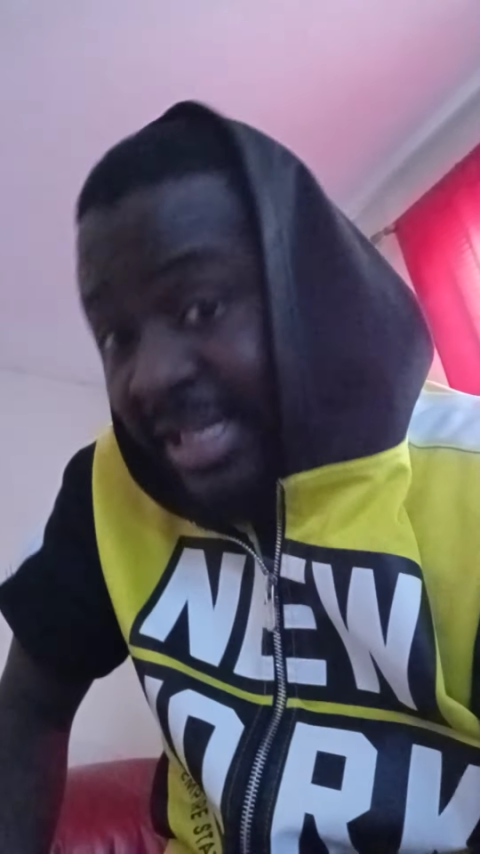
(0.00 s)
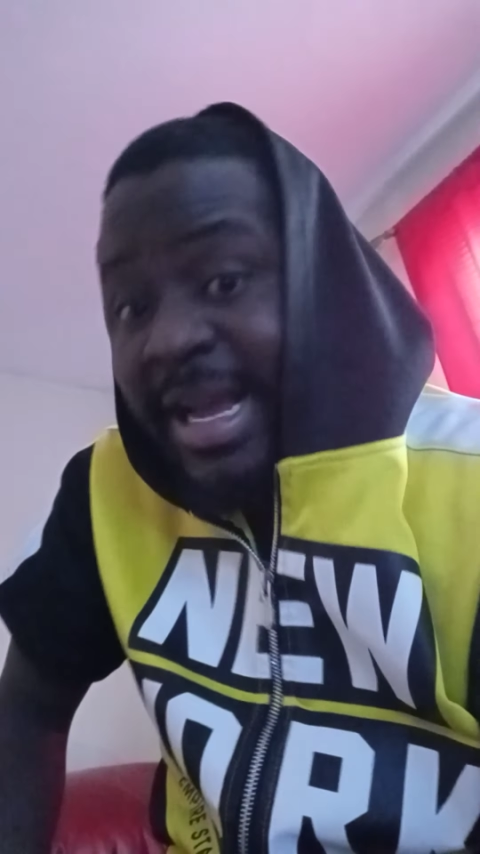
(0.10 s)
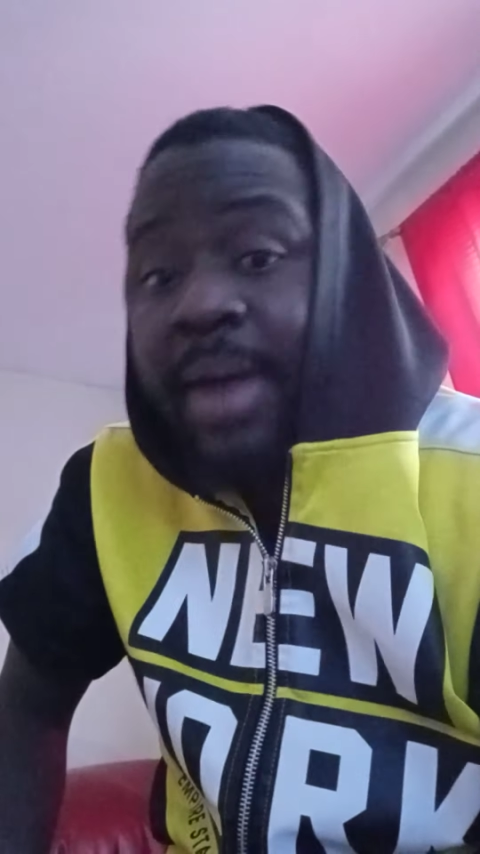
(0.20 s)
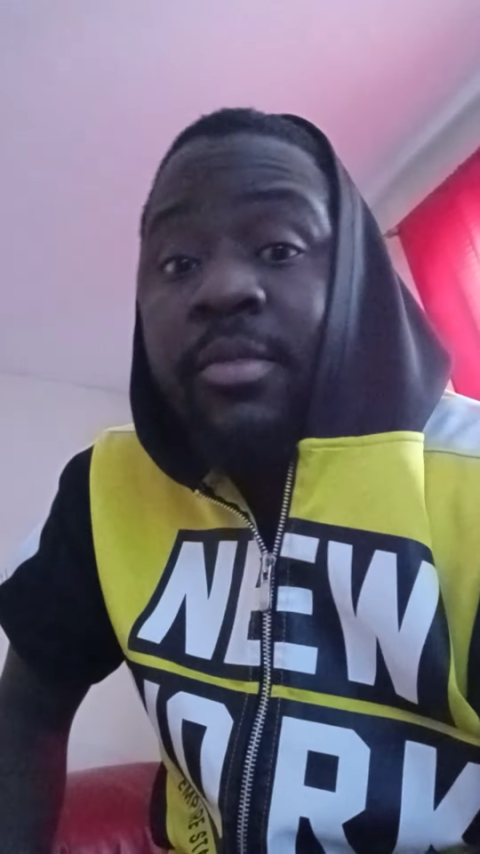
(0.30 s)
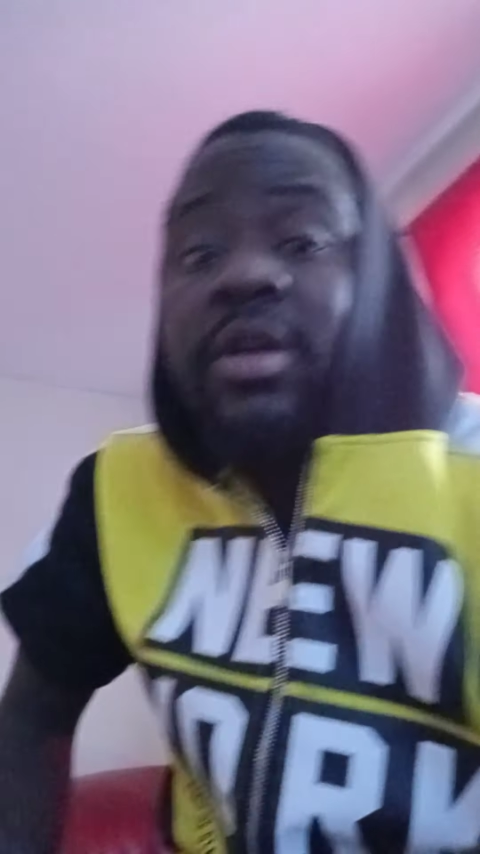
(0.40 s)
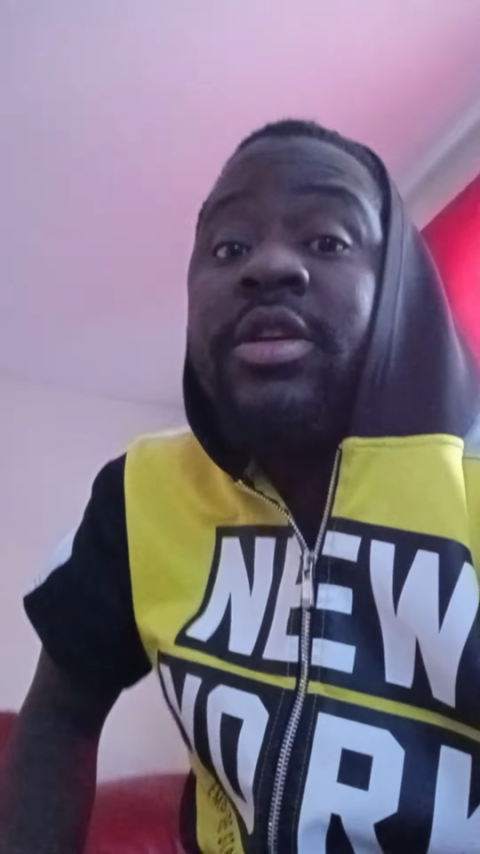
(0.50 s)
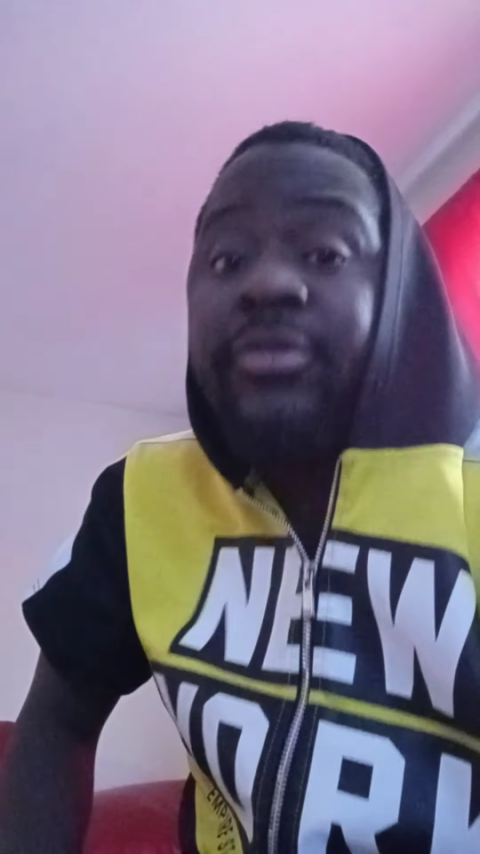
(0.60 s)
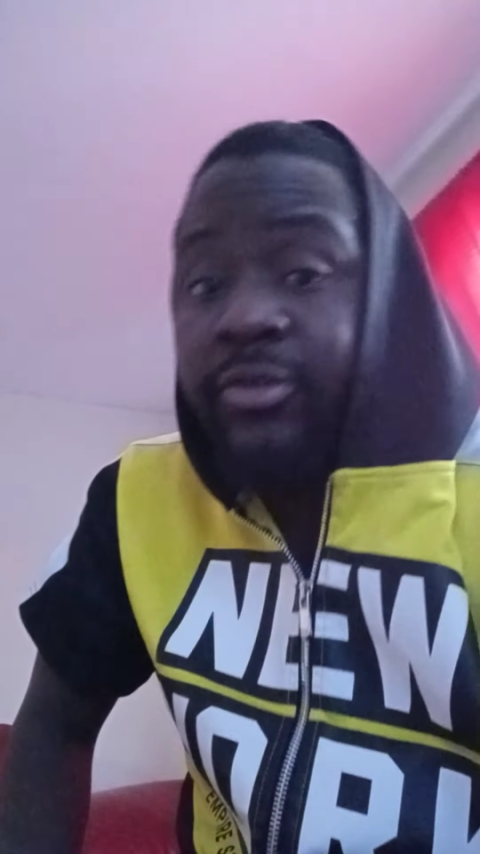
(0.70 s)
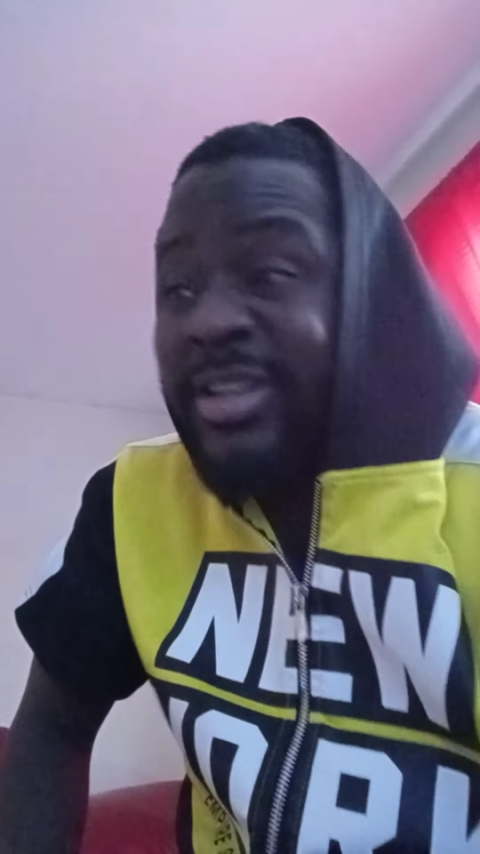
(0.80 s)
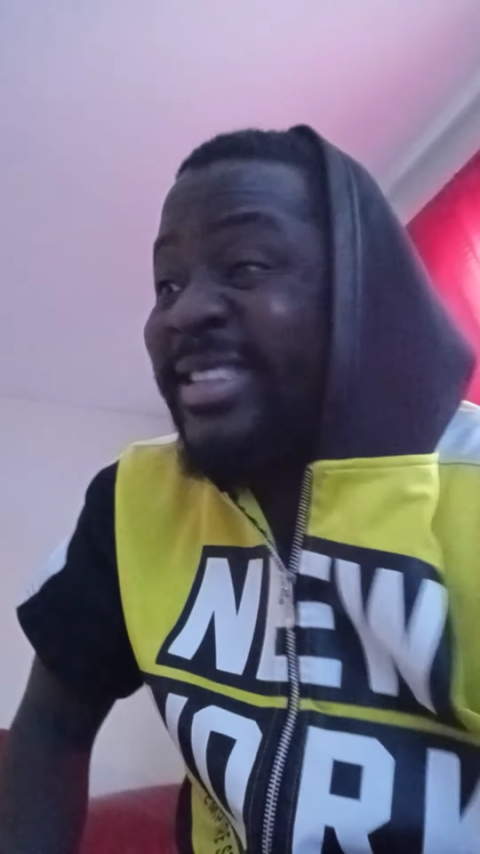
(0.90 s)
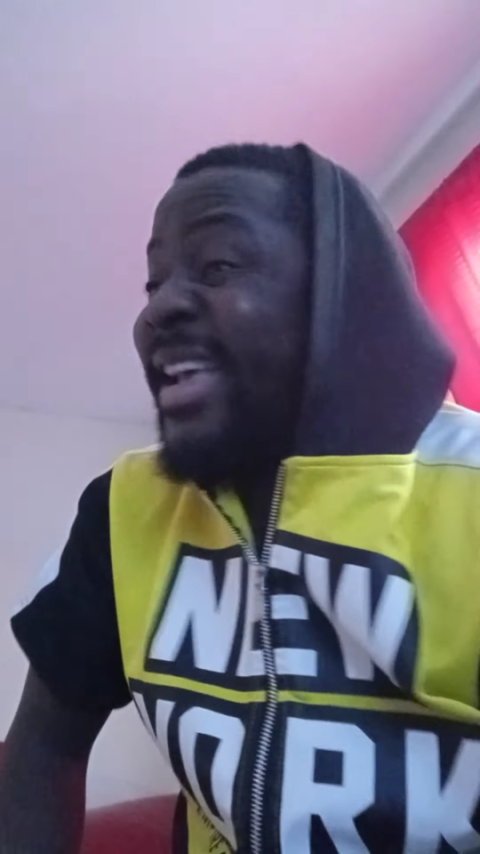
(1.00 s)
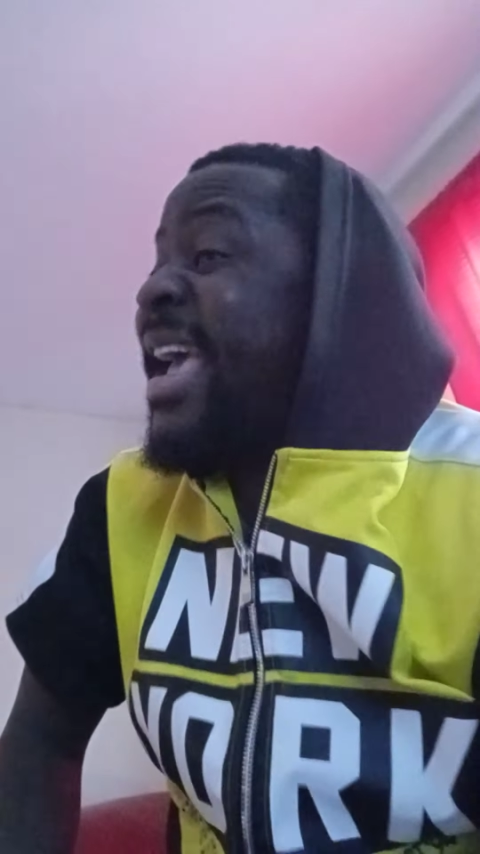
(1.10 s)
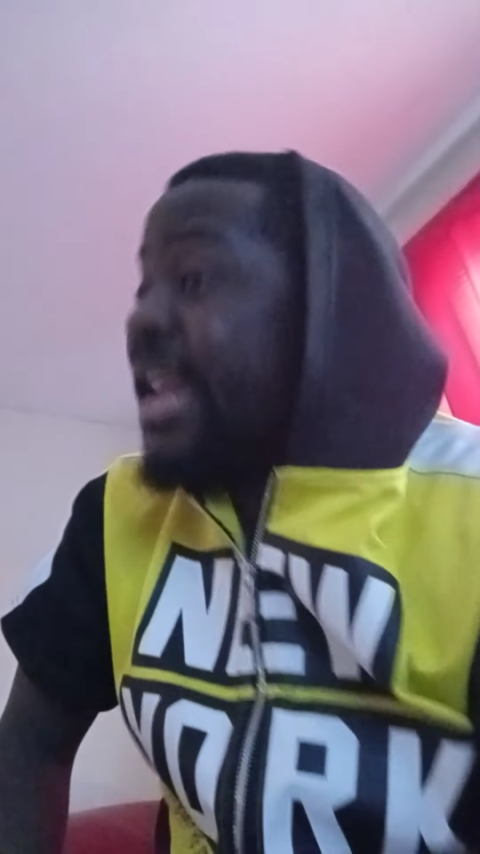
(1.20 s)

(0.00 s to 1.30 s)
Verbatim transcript: He have more influence than